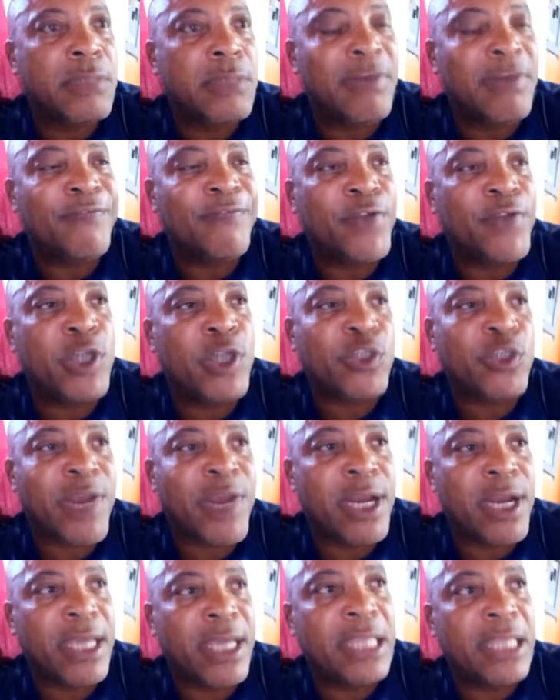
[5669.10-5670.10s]
my first
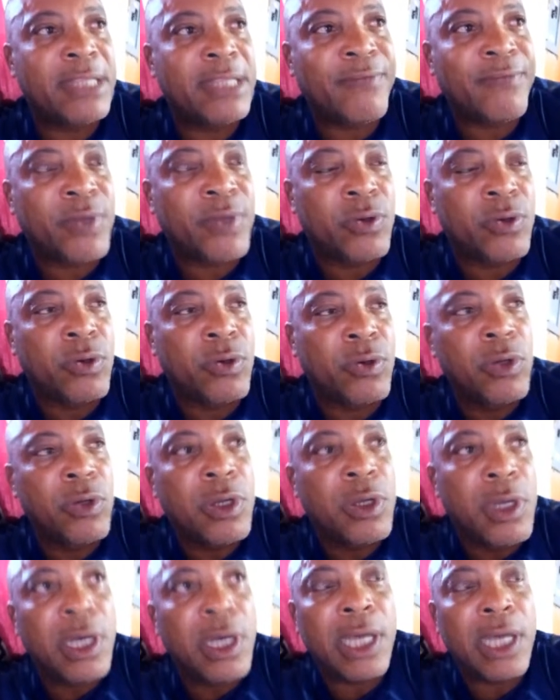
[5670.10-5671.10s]
radio interview
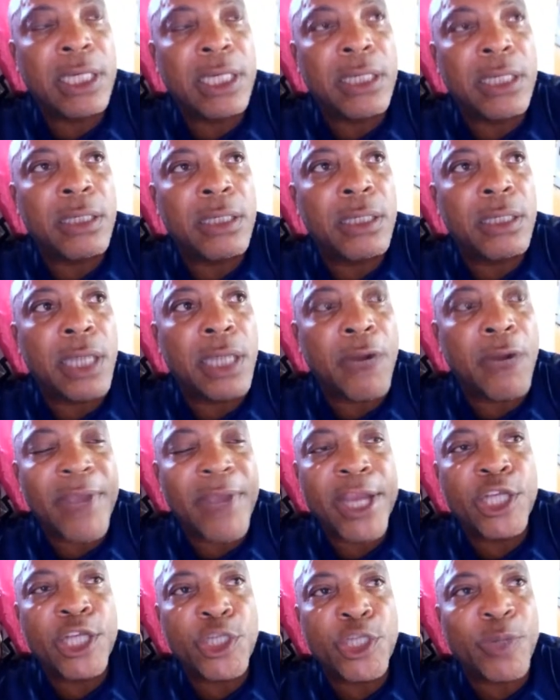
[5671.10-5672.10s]
on a
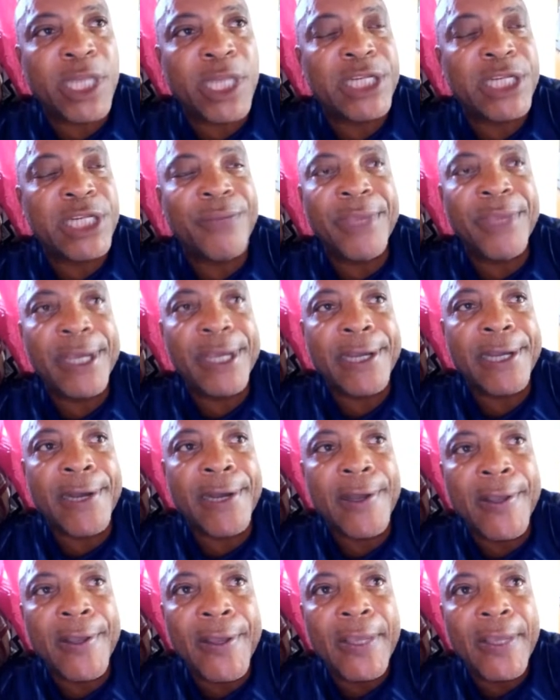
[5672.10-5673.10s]
radio show in Jamaica,
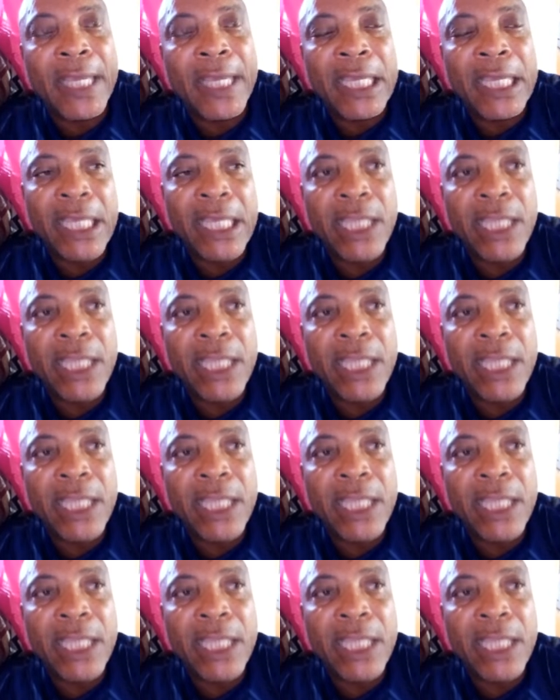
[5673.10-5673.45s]
he